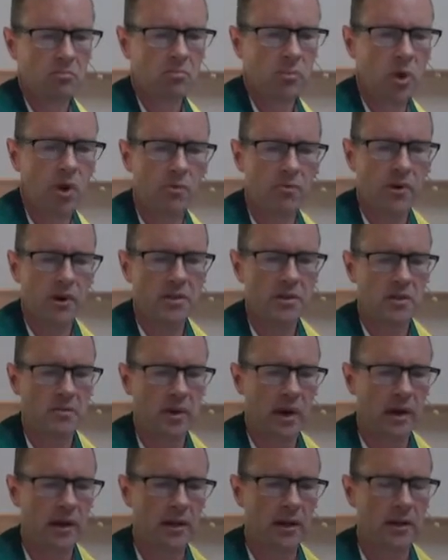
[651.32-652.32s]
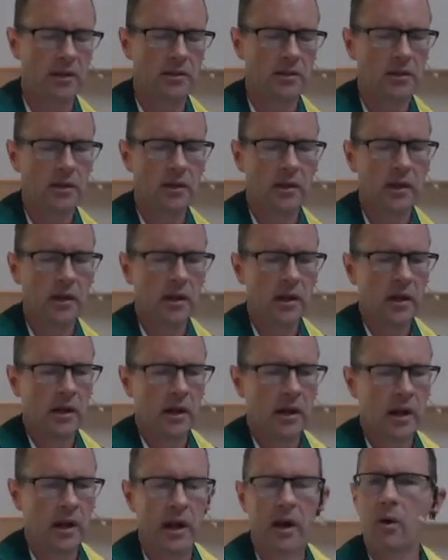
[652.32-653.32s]
not fussed about kings.
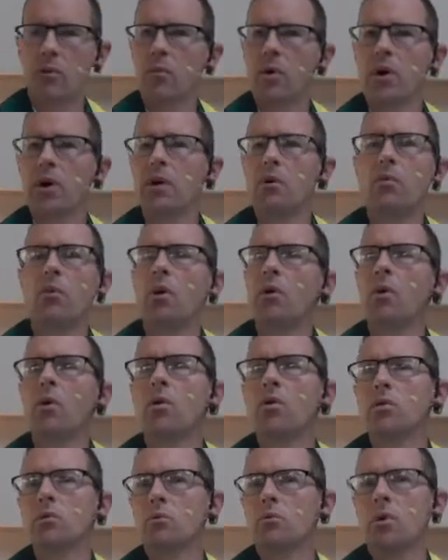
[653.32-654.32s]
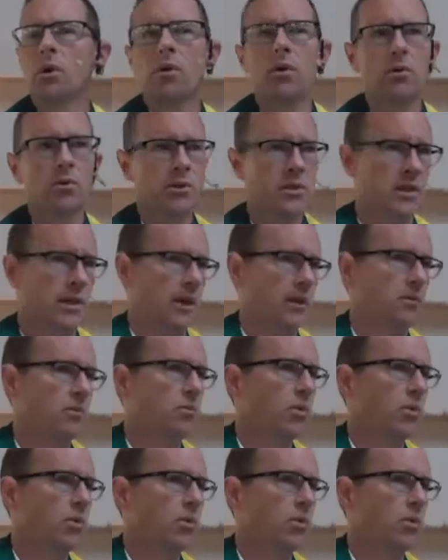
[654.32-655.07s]
We're all set.